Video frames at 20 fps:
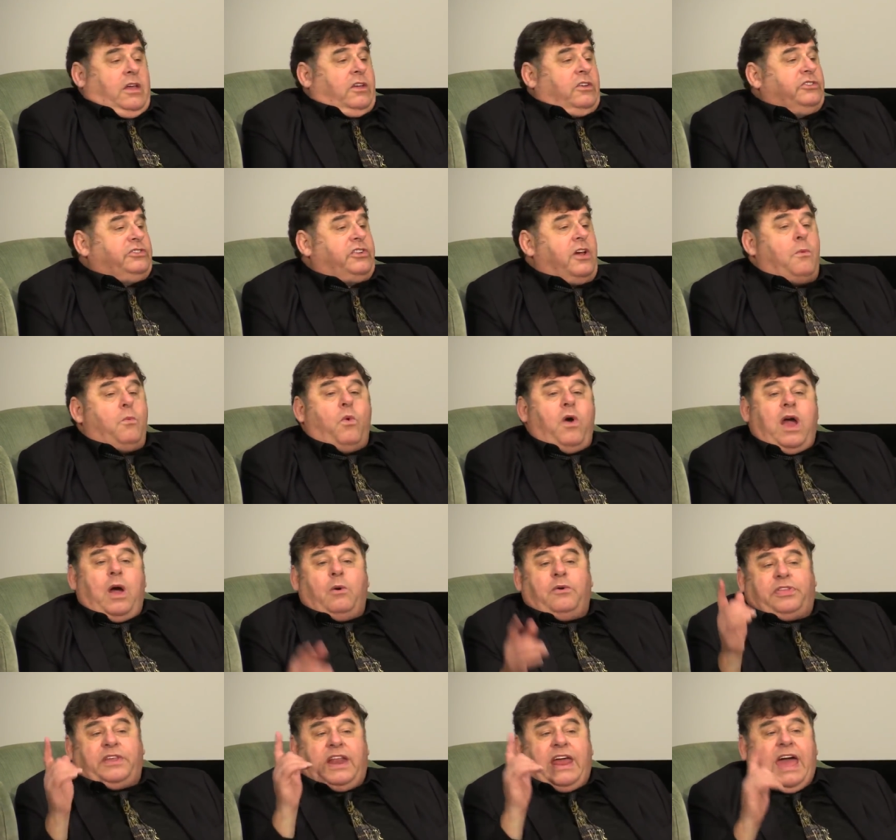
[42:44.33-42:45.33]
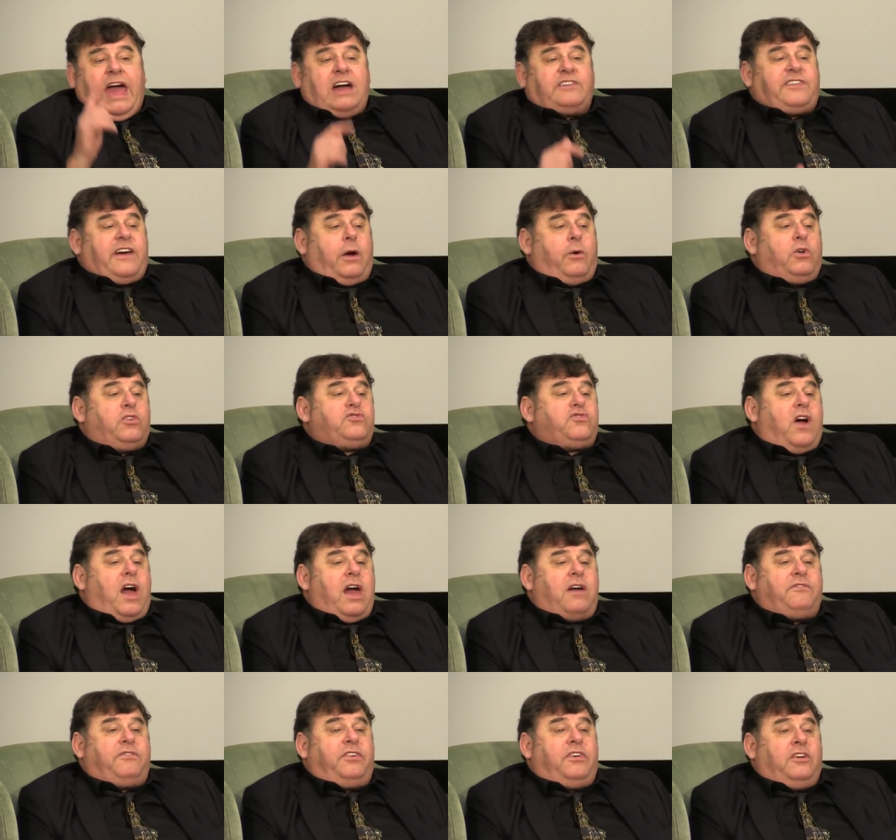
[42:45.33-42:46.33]
Somewhere within a half hour
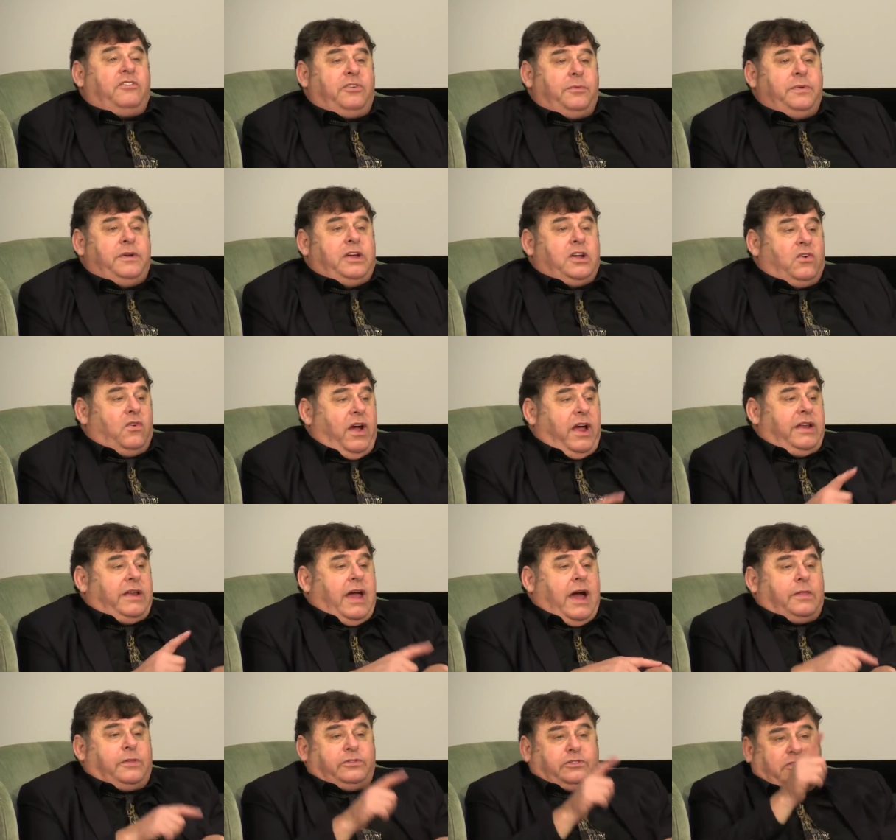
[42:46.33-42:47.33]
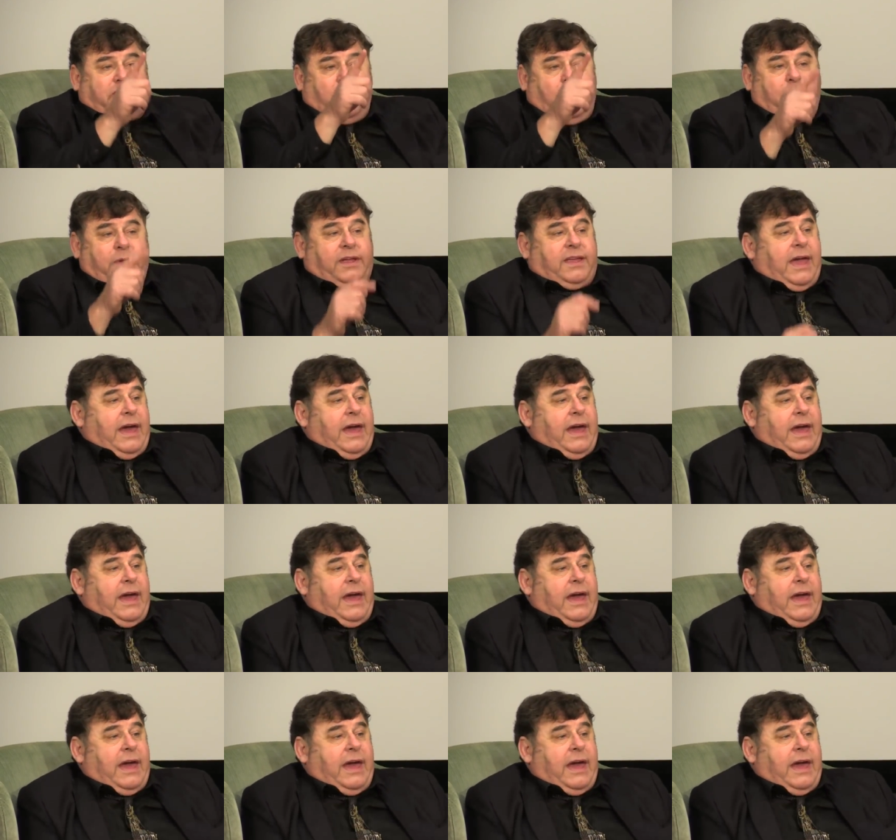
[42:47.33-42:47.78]
drive from here right now, there's a Roman